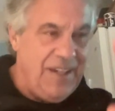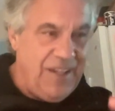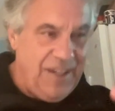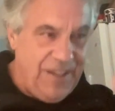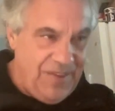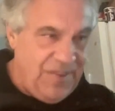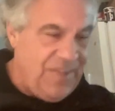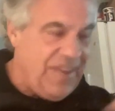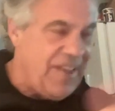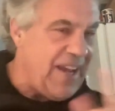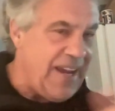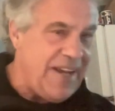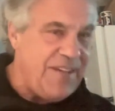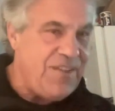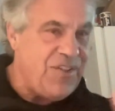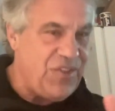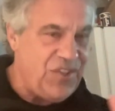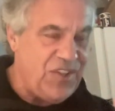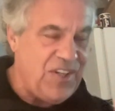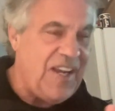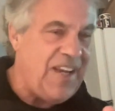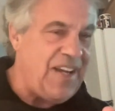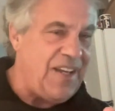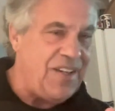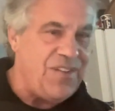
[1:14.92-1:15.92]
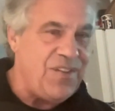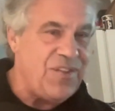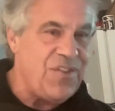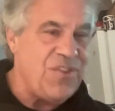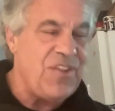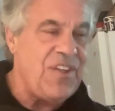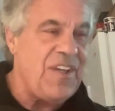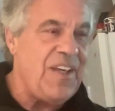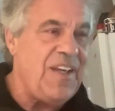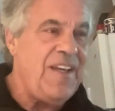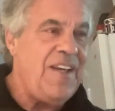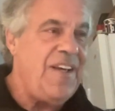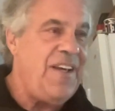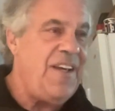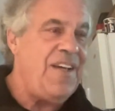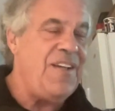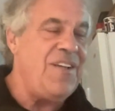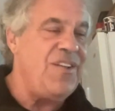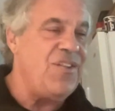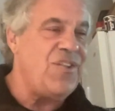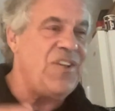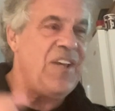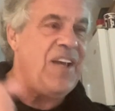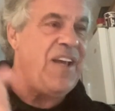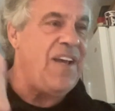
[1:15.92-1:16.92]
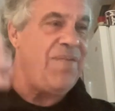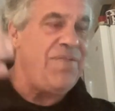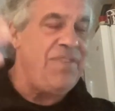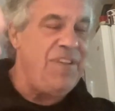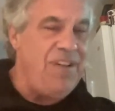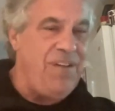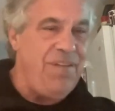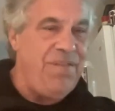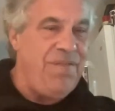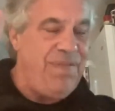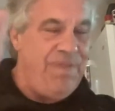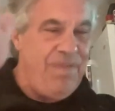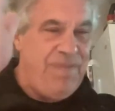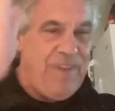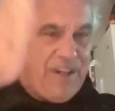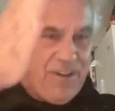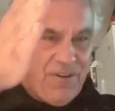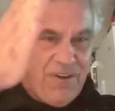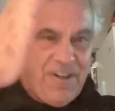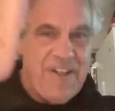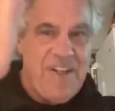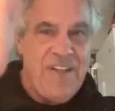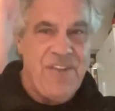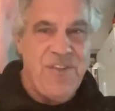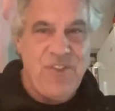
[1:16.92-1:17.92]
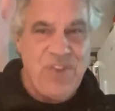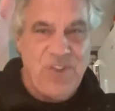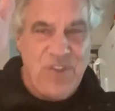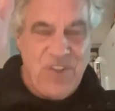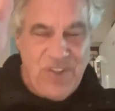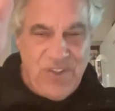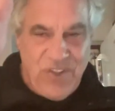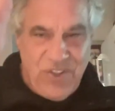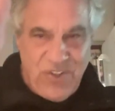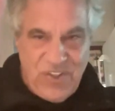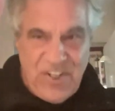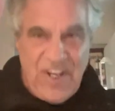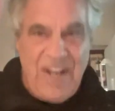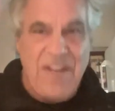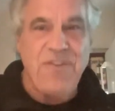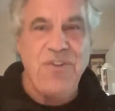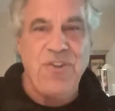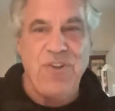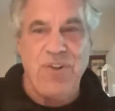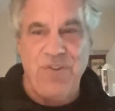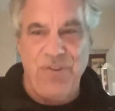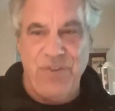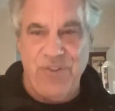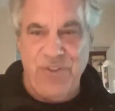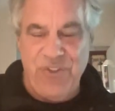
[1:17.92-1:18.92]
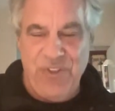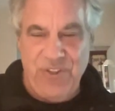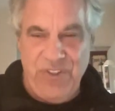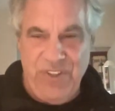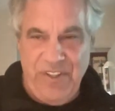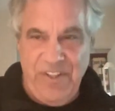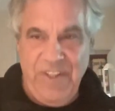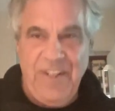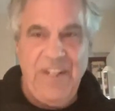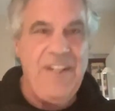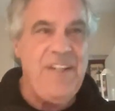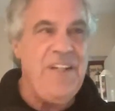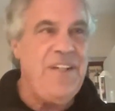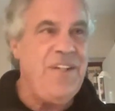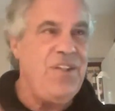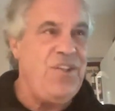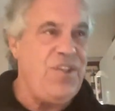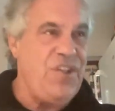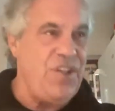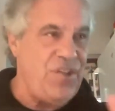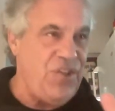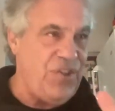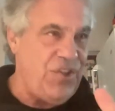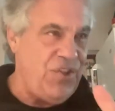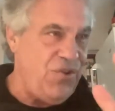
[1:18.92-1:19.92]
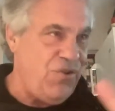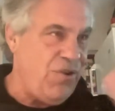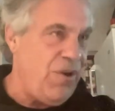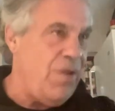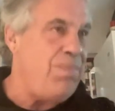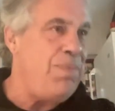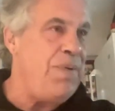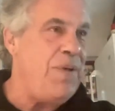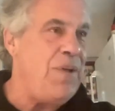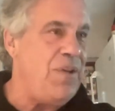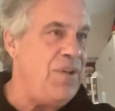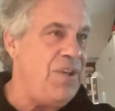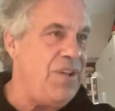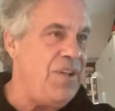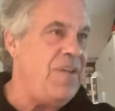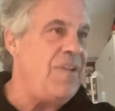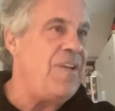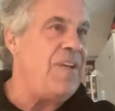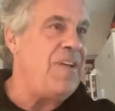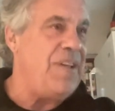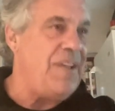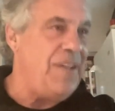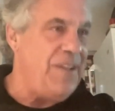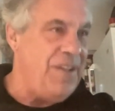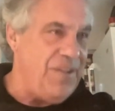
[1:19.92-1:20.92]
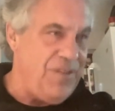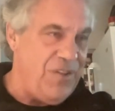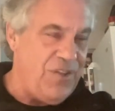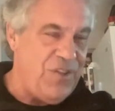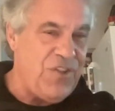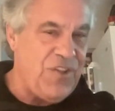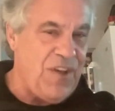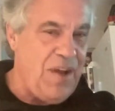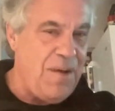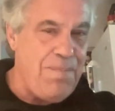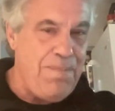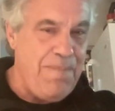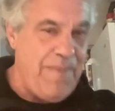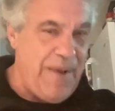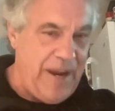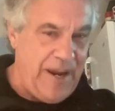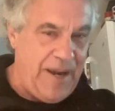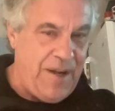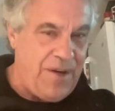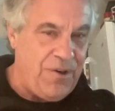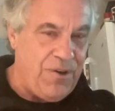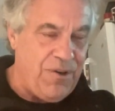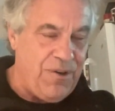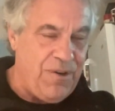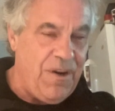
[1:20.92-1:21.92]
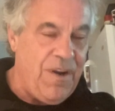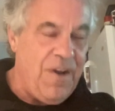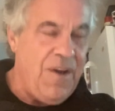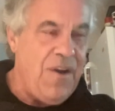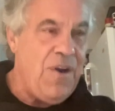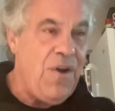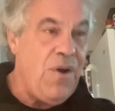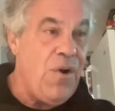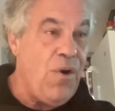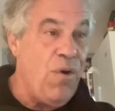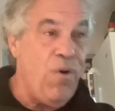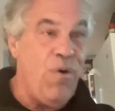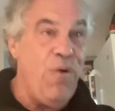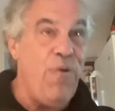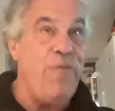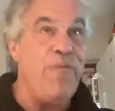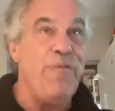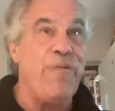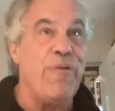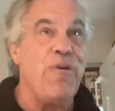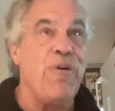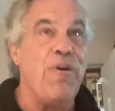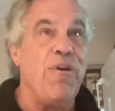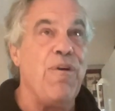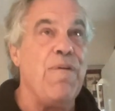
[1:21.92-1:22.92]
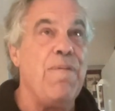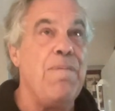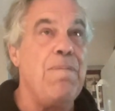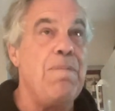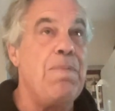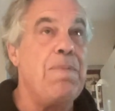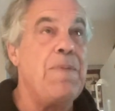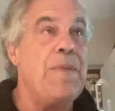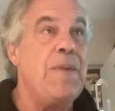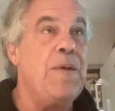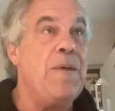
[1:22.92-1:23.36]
in that sense as having various centers distributed in some manner over